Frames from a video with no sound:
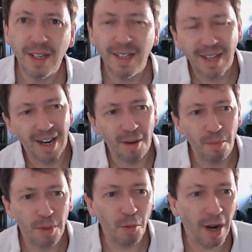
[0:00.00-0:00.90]

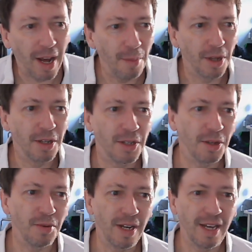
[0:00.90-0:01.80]
But what I am going to
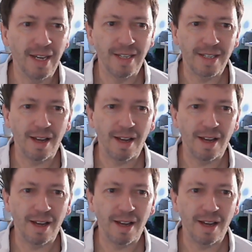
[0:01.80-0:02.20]
do is